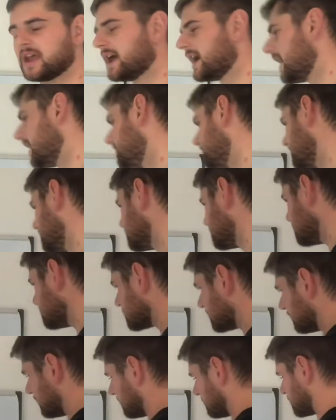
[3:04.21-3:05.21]
But
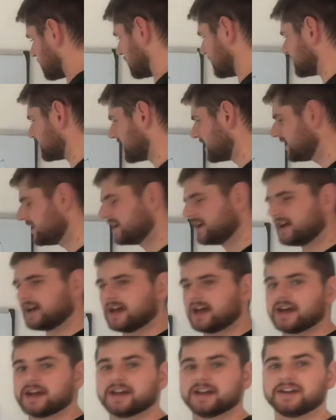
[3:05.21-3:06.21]
essentially what I'm trying to say
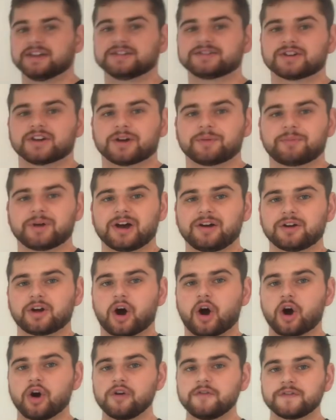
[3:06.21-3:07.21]
is about
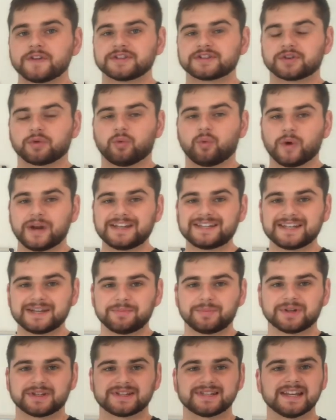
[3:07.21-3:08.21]
over
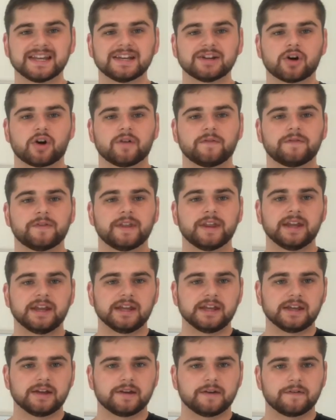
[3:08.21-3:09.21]
20% of
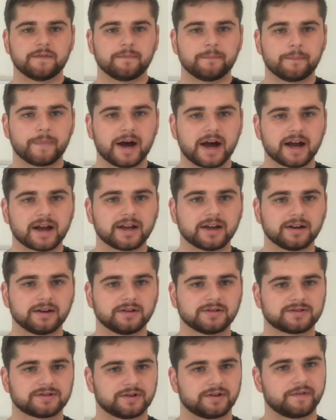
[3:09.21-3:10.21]
the
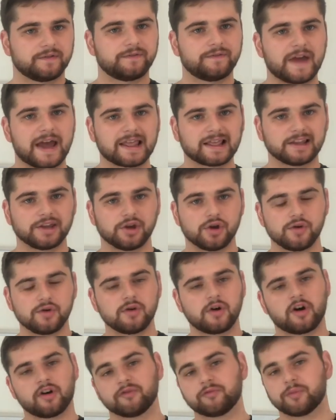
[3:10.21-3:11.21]
market sort of
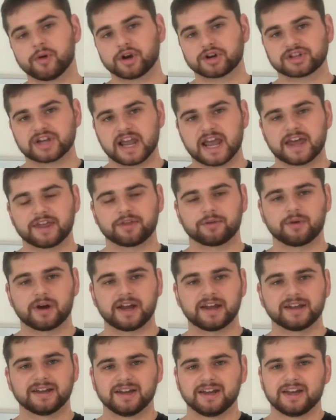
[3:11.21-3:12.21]
value of Berkshire
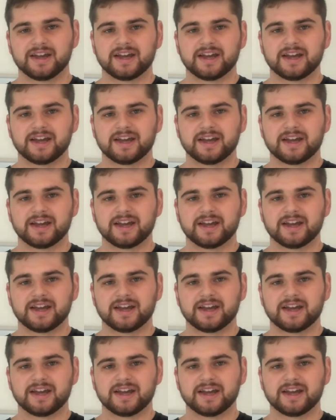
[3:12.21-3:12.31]
Hathaway